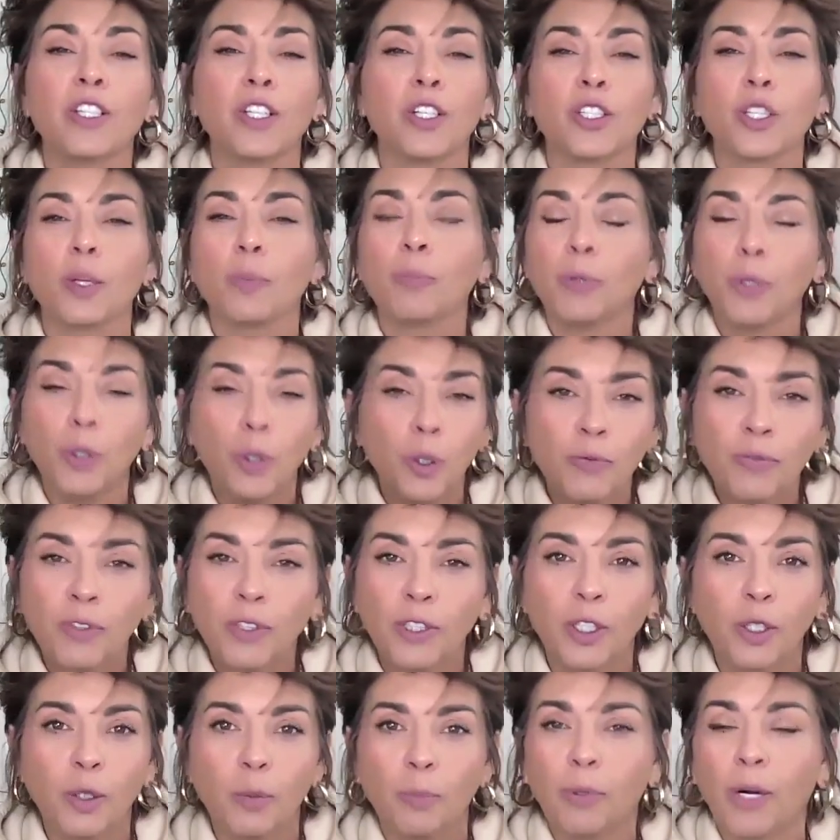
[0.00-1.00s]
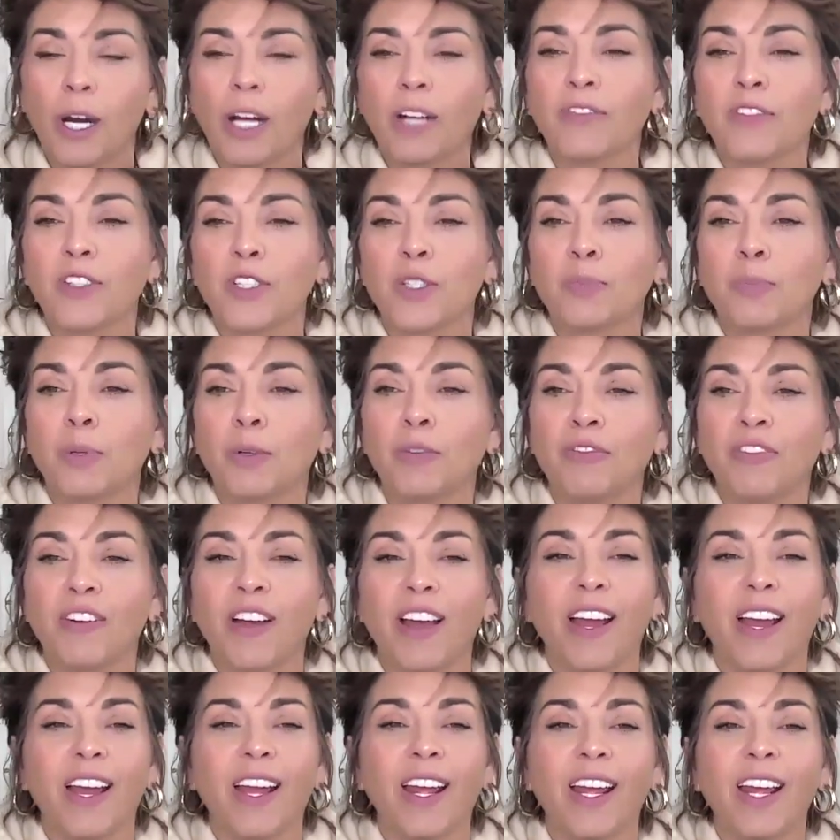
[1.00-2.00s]
there's a beautiful little breakfast
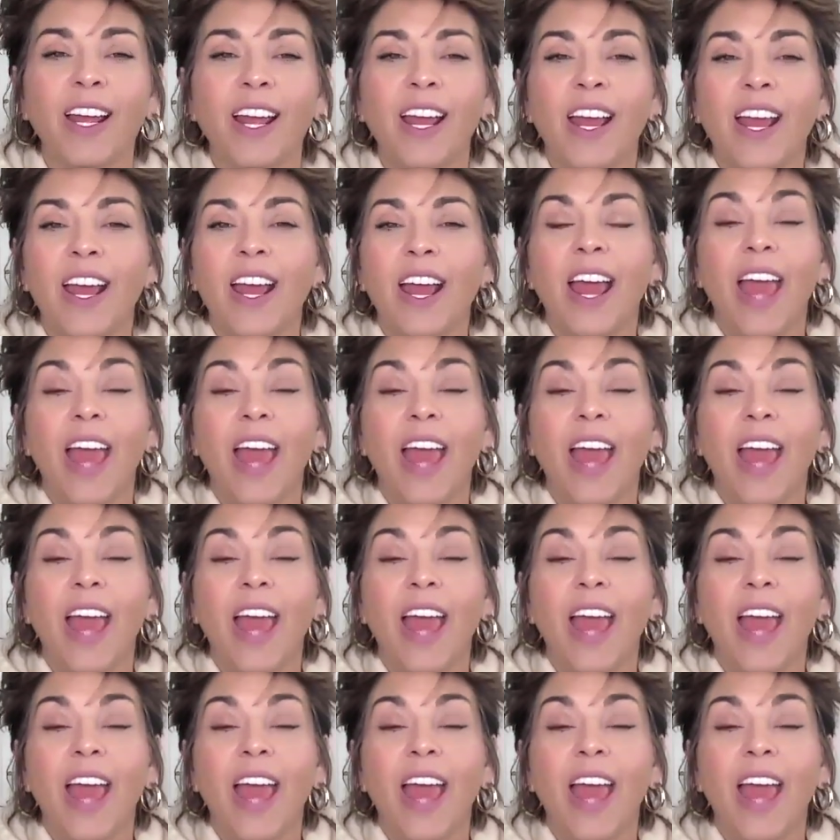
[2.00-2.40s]
buffet,